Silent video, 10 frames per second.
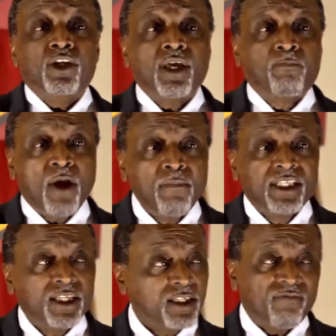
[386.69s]
to the
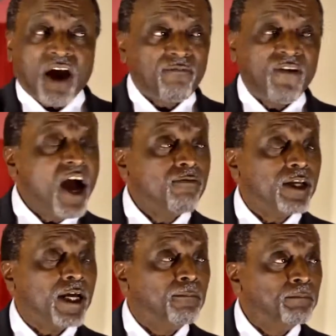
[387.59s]
premises of our
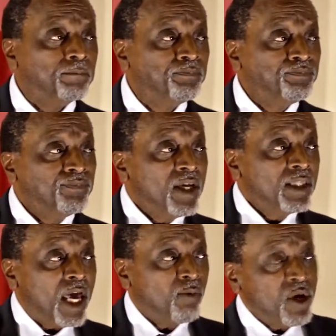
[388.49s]
founding,
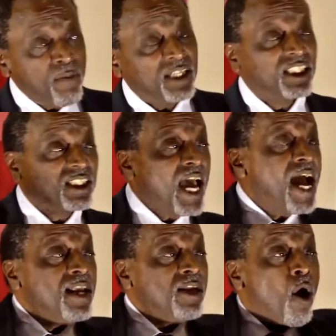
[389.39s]
then we must
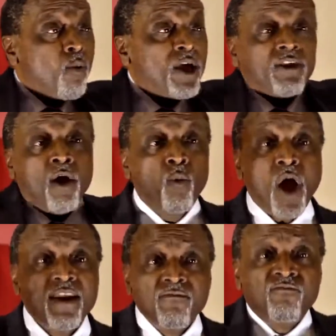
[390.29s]
stand with
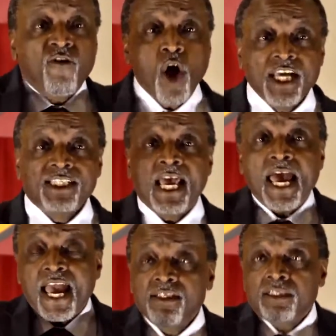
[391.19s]
one voice
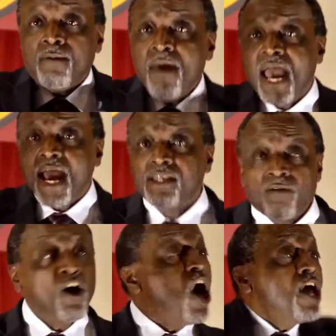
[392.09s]
and
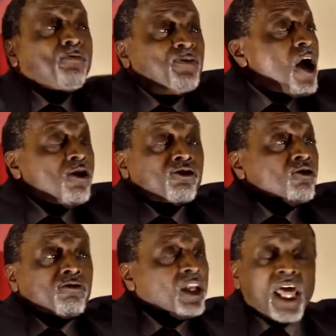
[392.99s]
demand of all
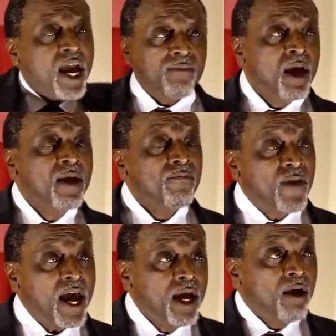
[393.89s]
those who claim
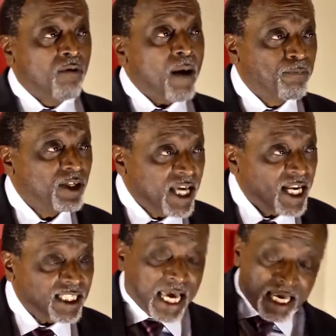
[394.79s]
they
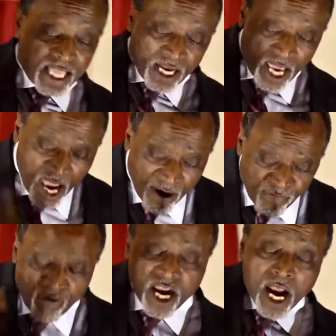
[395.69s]
represent us that
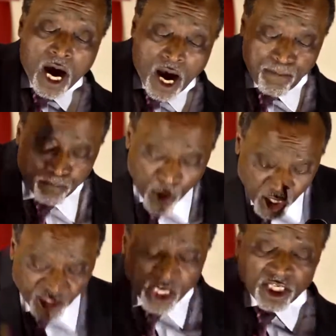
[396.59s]
every
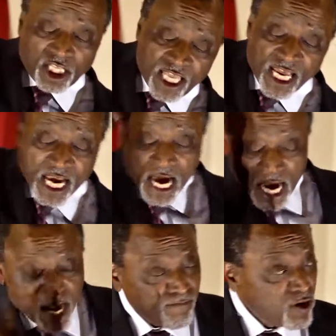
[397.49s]
abortion clinic
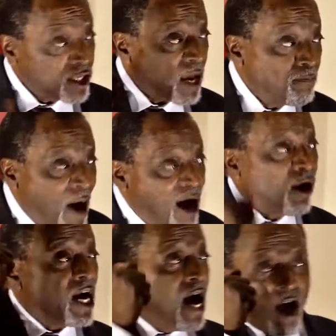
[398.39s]
under the
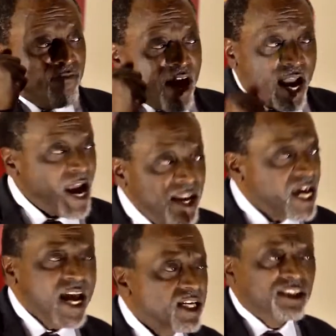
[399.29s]
power of
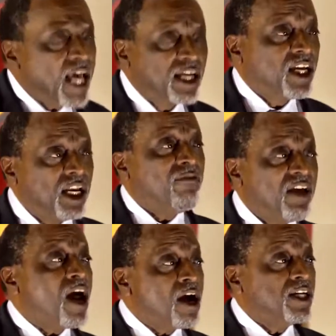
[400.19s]
any
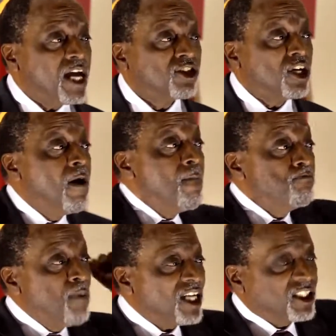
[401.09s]
executive in our nation
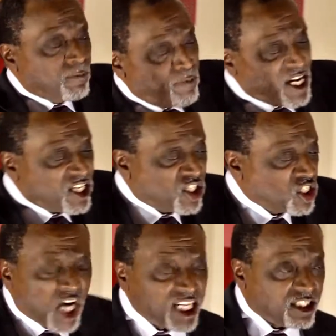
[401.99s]
must be
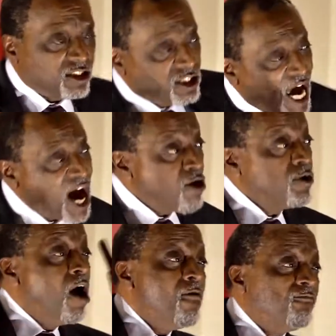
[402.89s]
shut down